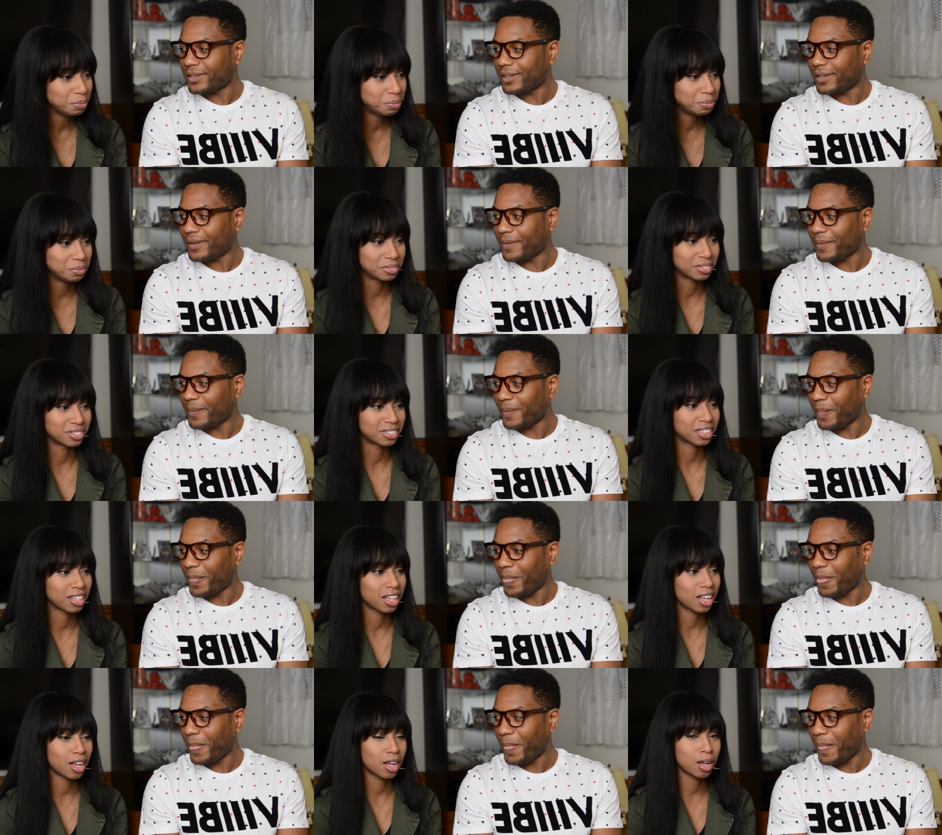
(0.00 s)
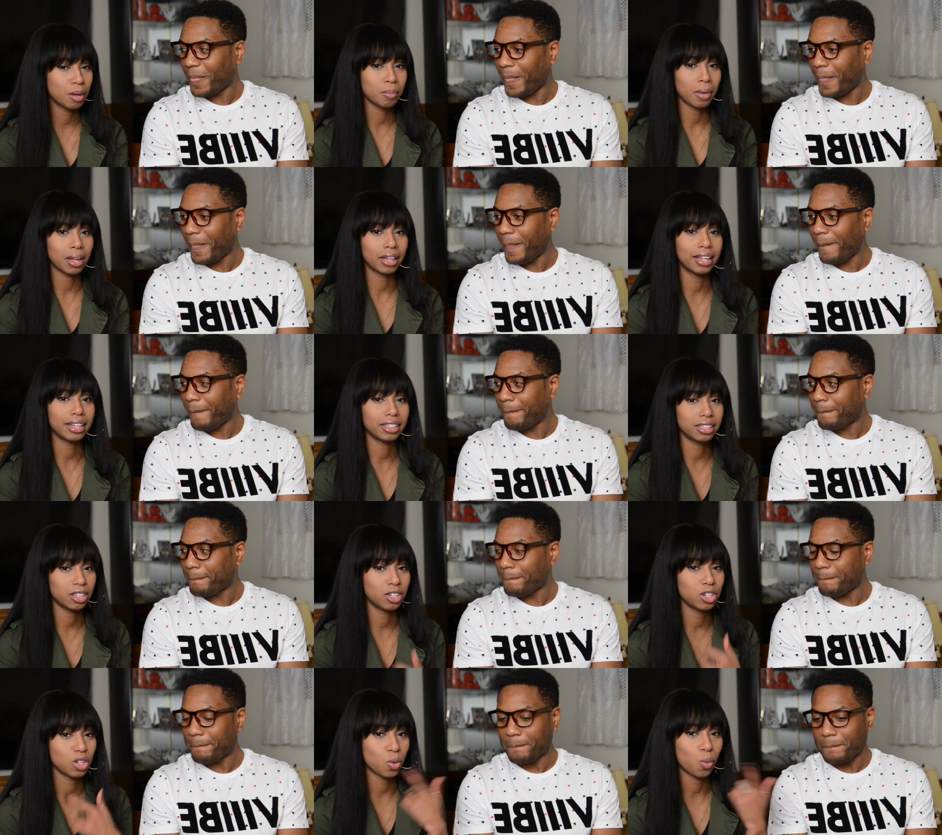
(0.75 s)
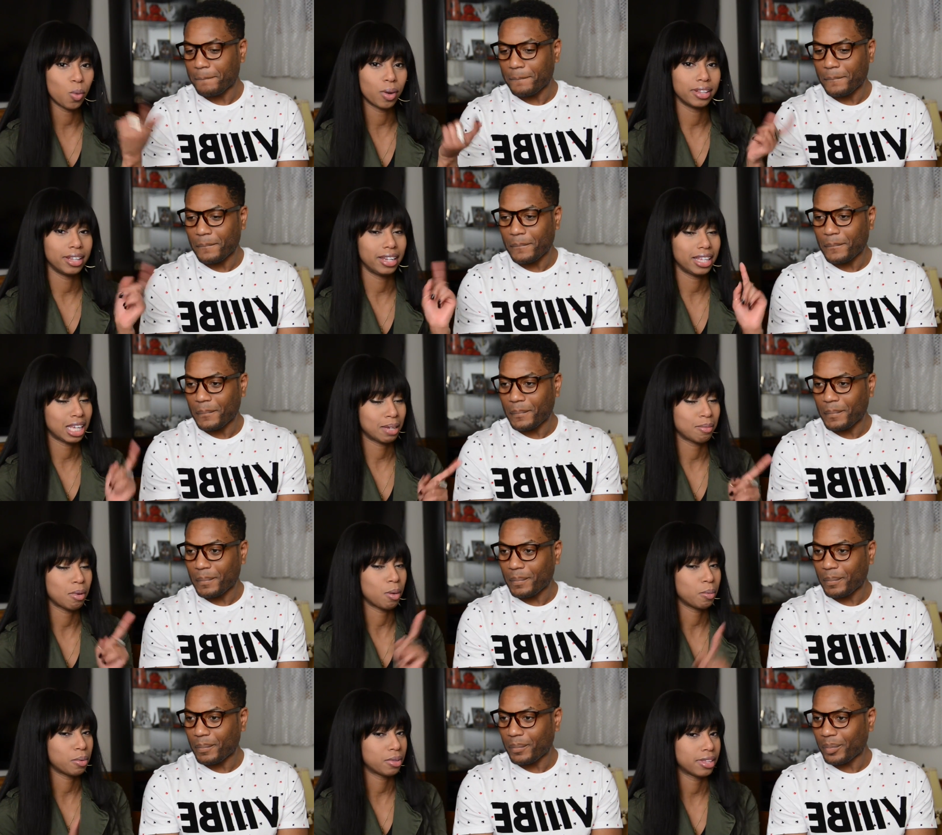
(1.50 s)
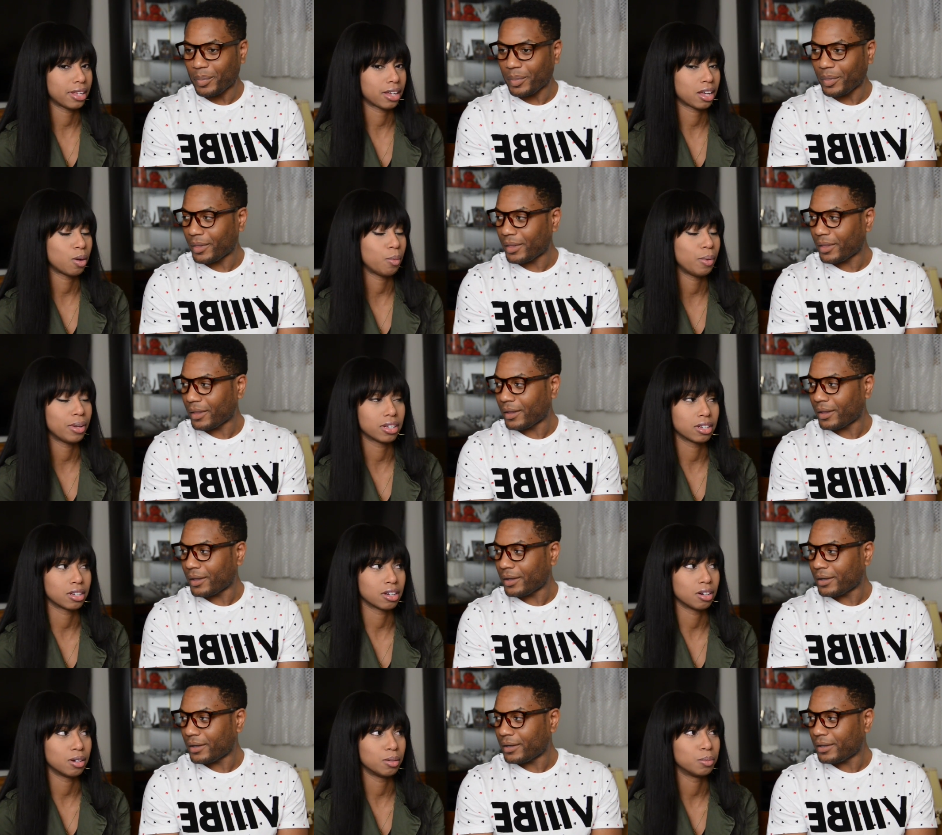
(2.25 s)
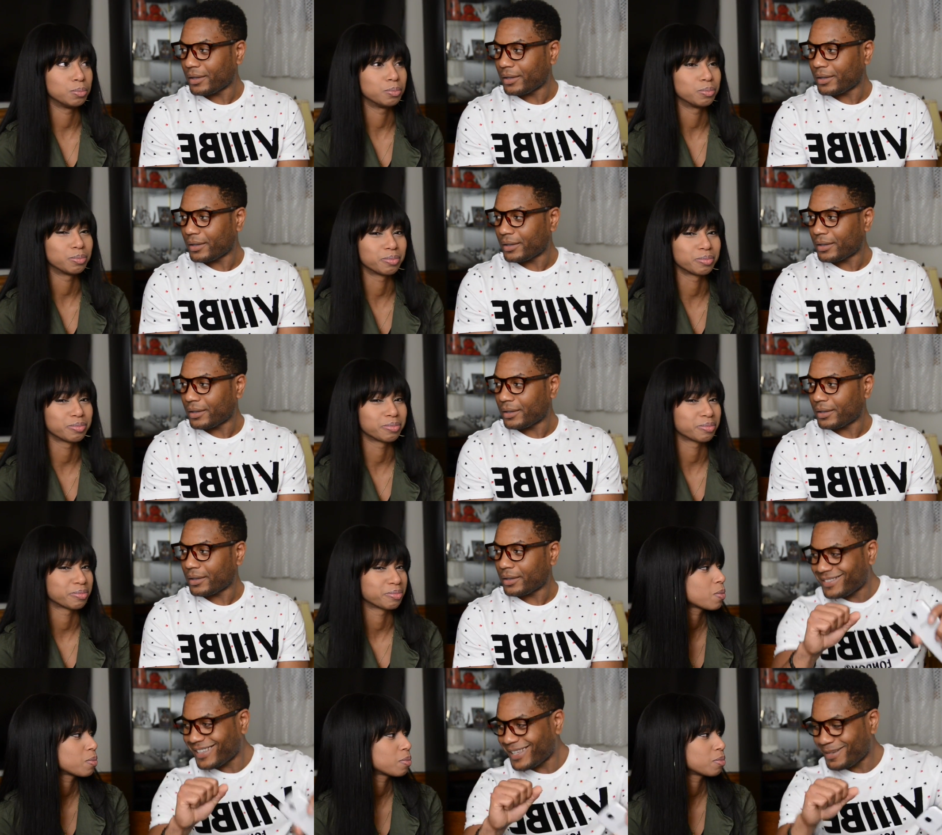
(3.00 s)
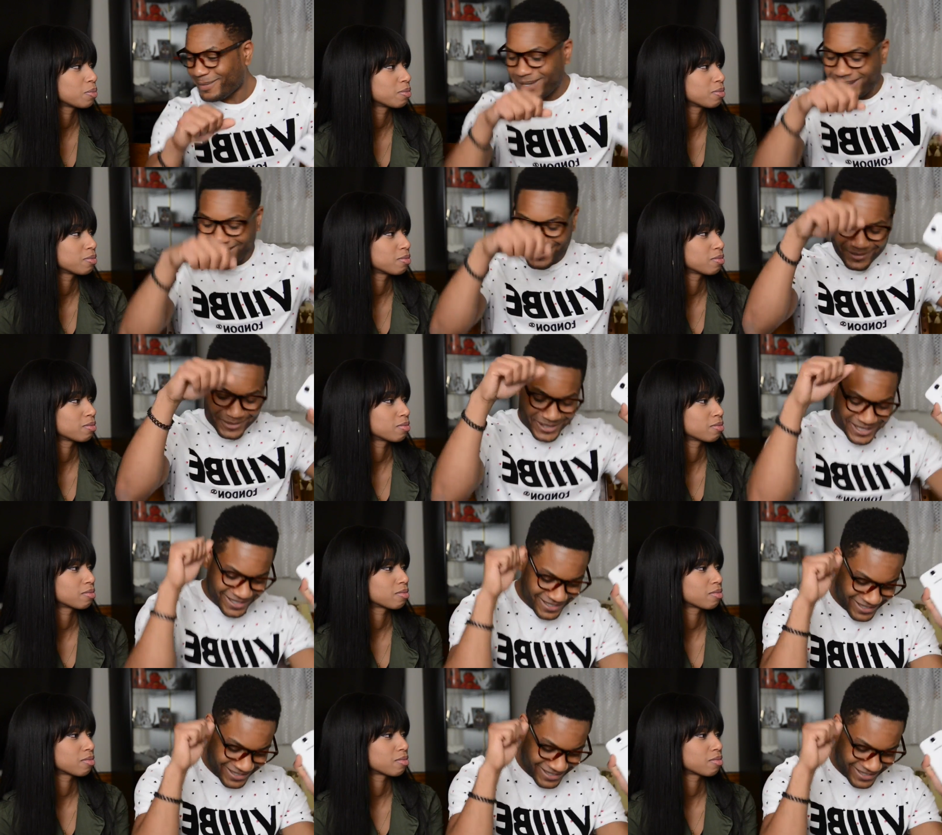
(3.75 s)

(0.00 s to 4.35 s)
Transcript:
Speaker 1: um, I like the new one that he came out with like a week ago.
Speaker 2: About a week